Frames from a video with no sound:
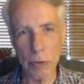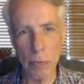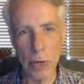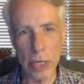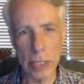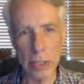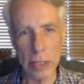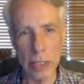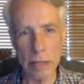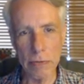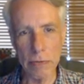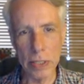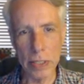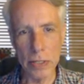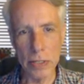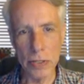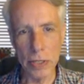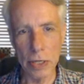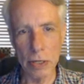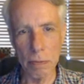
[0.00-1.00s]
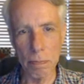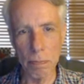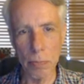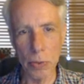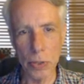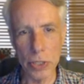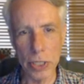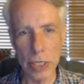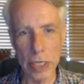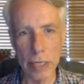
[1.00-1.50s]
white could even consider
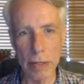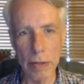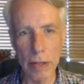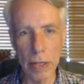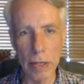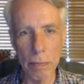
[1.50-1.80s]
pushing